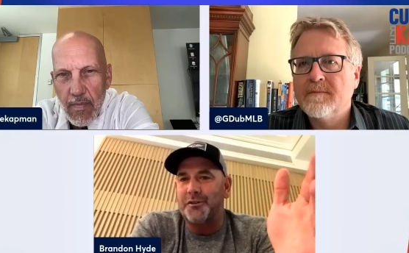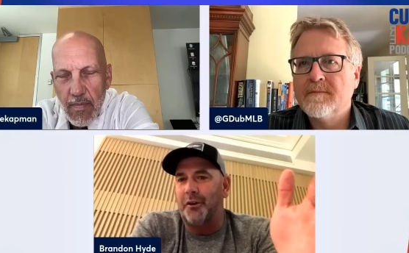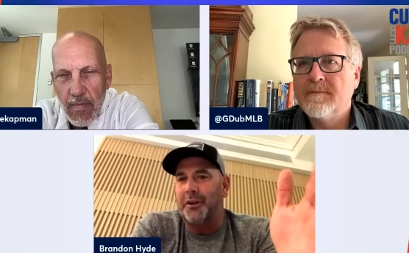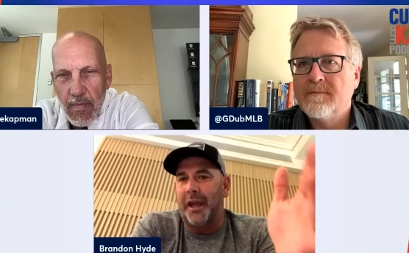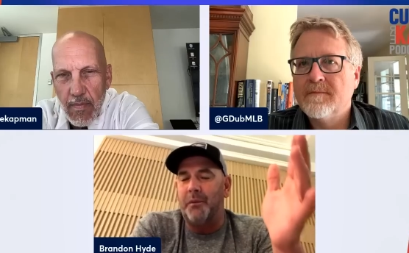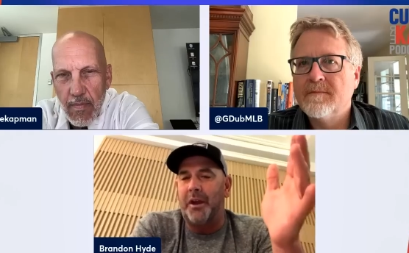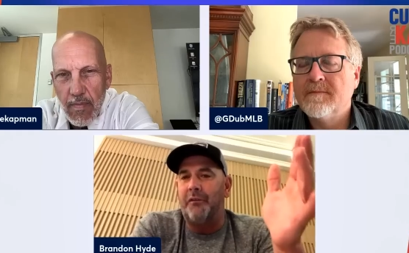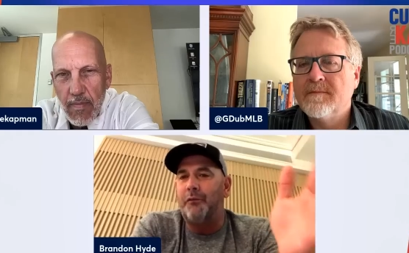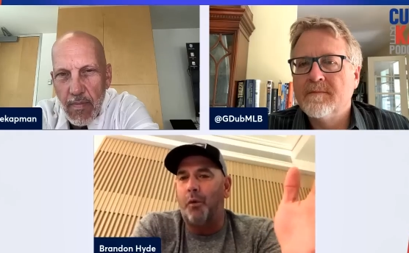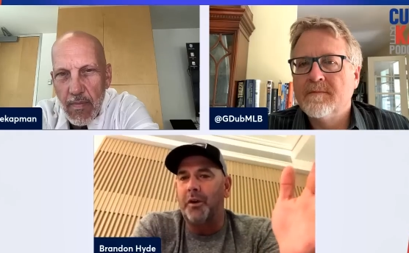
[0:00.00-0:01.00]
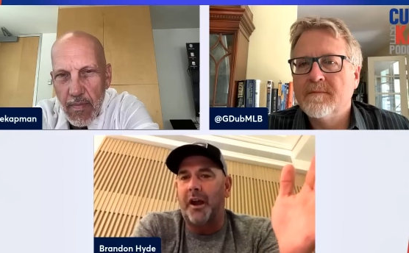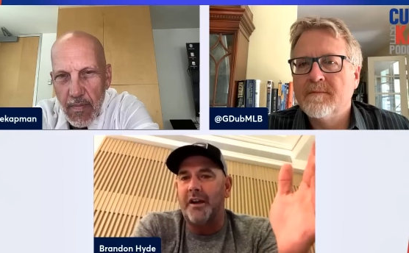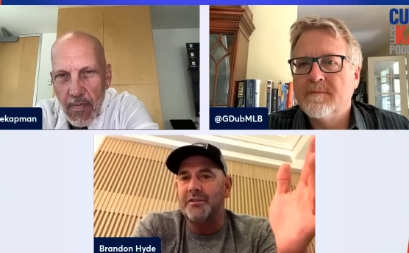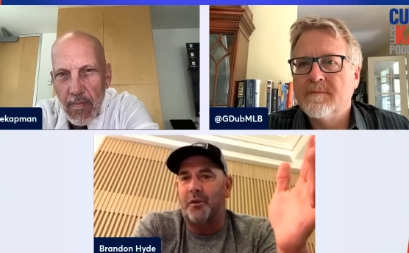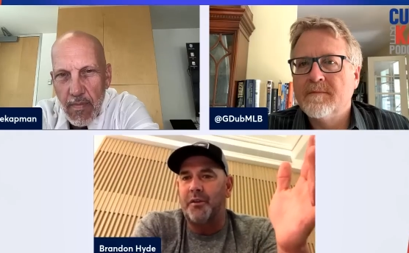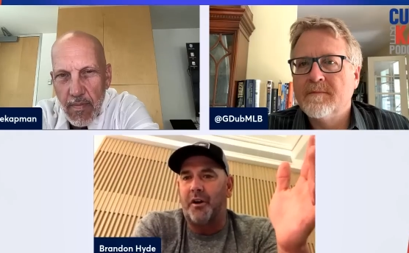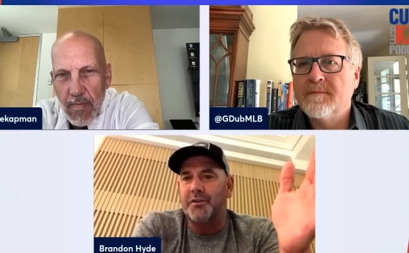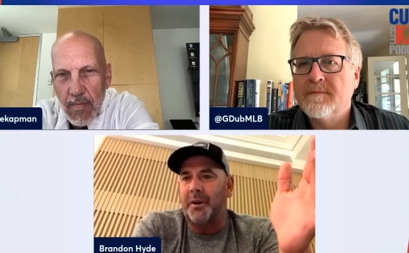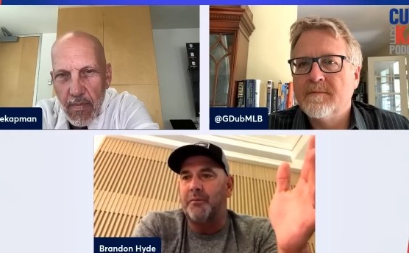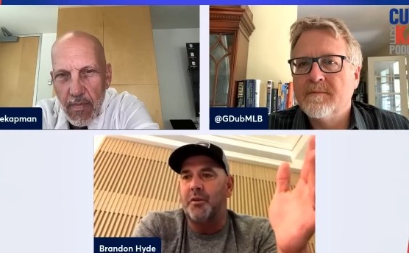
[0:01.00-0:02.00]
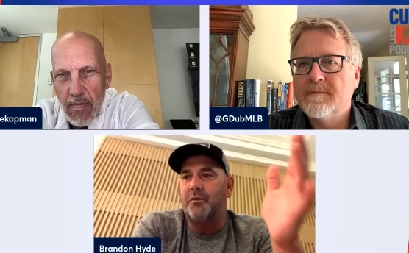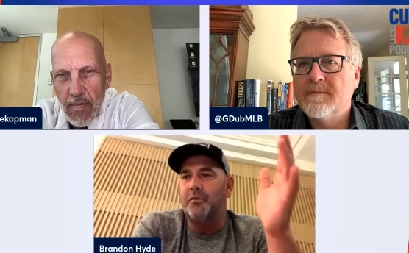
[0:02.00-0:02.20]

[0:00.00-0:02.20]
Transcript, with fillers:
Speaker 1: Star game. We got four guys going to the All Star game.